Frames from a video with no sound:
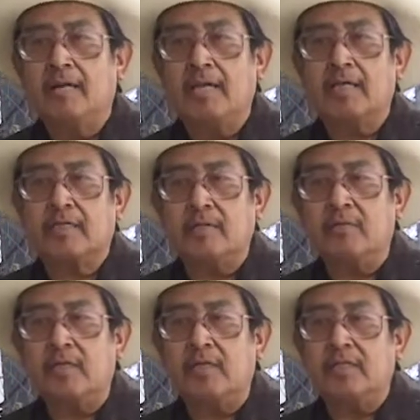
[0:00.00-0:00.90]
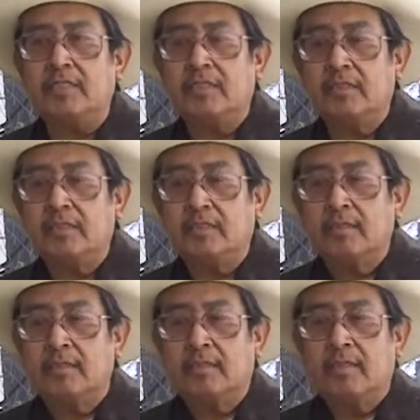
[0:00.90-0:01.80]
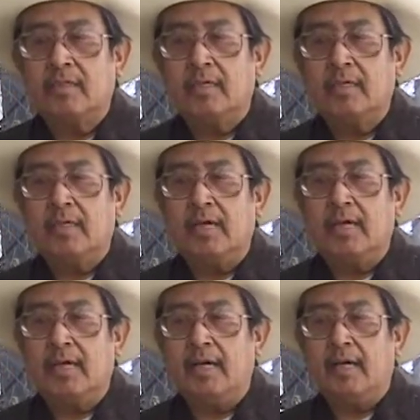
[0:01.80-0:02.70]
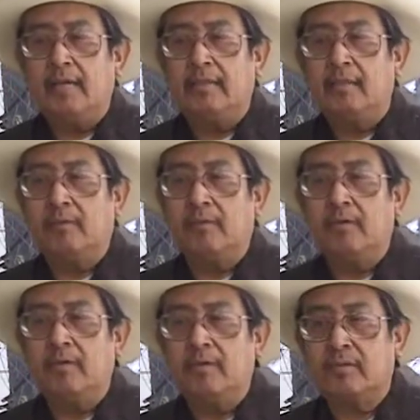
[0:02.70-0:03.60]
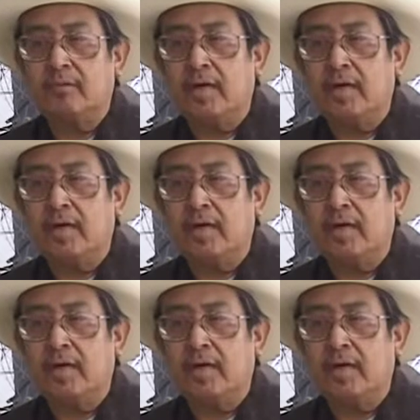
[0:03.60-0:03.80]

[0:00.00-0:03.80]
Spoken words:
Yaqui communities, and they were